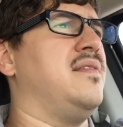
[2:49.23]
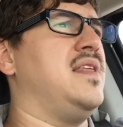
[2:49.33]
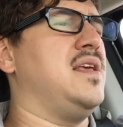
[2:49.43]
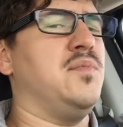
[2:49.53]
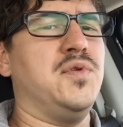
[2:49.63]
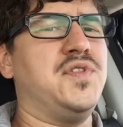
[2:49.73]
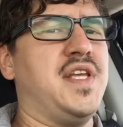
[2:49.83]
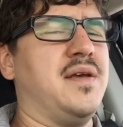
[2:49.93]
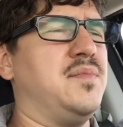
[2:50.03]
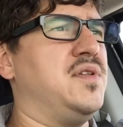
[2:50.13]
the
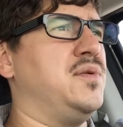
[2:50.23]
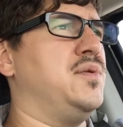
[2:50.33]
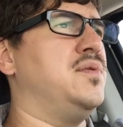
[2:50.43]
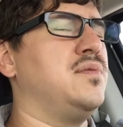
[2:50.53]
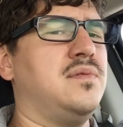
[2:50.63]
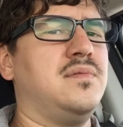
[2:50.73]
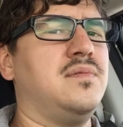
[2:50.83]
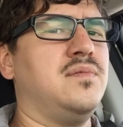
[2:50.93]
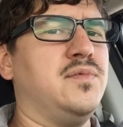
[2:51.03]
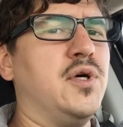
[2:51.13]
museum
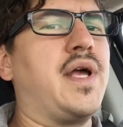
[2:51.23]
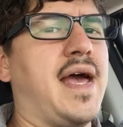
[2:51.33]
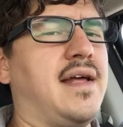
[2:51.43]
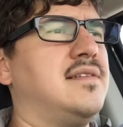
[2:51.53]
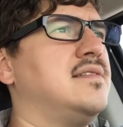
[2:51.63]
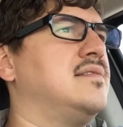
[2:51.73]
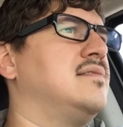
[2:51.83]
to look at.